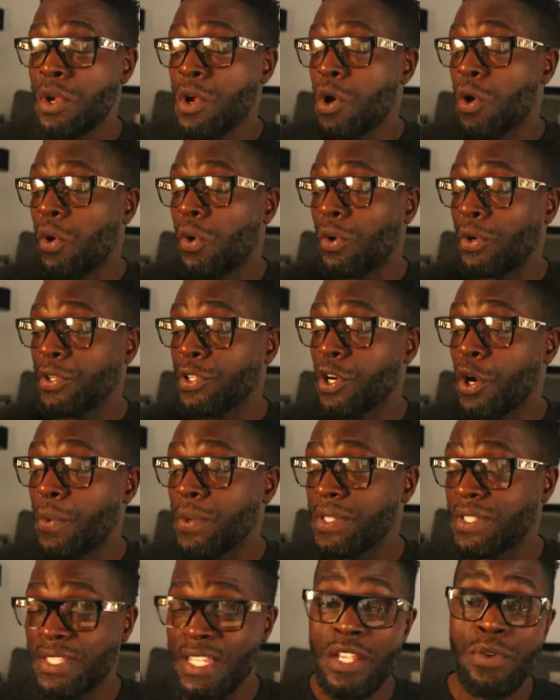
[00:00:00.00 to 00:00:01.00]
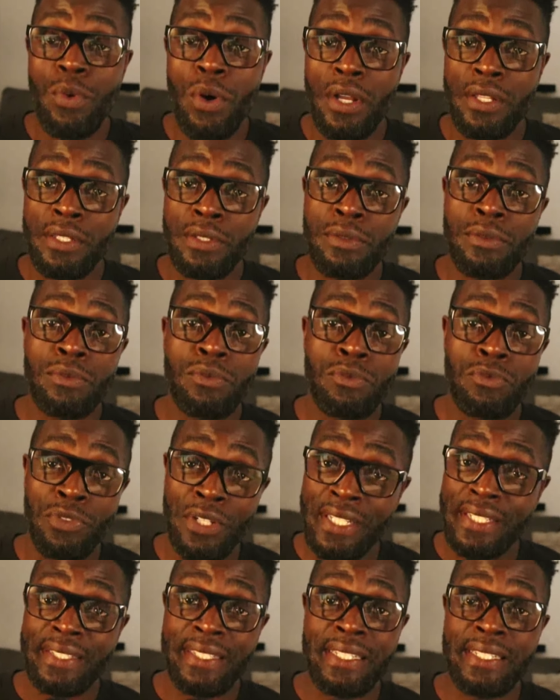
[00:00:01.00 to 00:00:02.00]
or you go with Z1
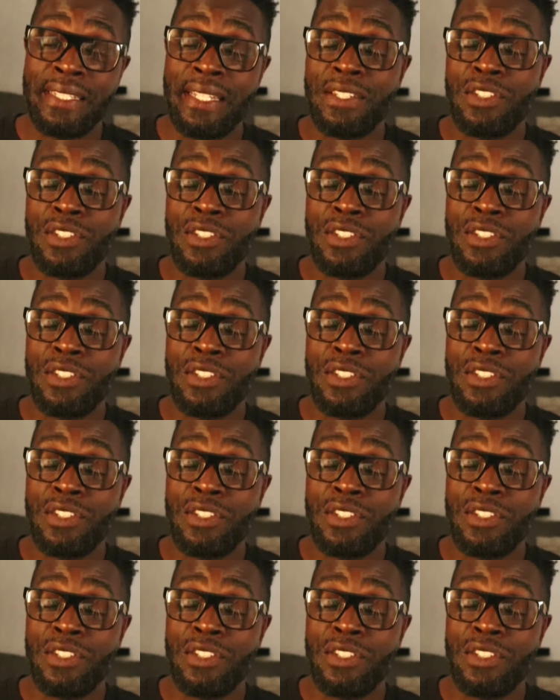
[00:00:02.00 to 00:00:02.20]
recently since